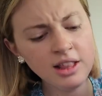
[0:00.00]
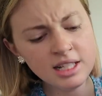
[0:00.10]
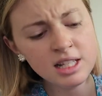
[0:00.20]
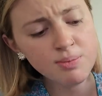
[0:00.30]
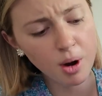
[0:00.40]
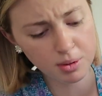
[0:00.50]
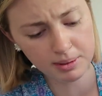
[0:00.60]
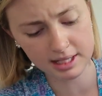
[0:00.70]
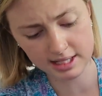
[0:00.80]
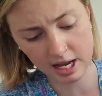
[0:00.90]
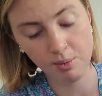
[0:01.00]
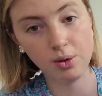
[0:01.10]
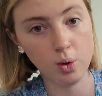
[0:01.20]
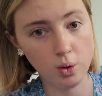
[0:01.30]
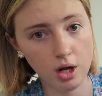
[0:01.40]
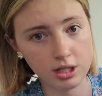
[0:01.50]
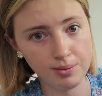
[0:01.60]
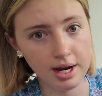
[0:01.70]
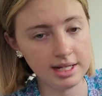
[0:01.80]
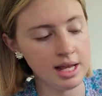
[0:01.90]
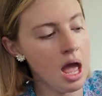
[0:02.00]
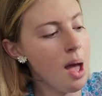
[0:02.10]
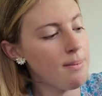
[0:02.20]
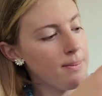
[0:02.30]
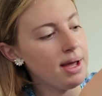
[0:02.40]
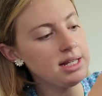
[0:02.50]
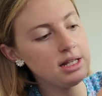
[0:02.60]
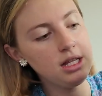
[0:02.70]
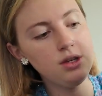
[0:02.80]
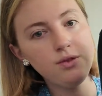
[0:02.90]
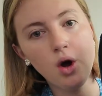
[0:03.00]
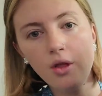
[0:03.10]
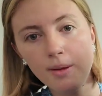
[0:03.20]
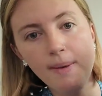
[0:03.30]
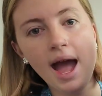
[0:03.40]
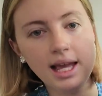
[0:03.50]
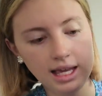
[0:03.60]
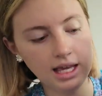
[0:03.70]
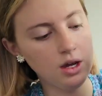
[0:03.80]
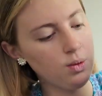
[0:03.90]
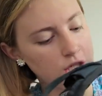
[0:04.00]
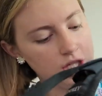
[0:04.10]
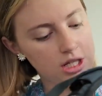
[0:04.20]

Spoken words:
think this is probably the same with all Ospreys, but basically you've got the back here, which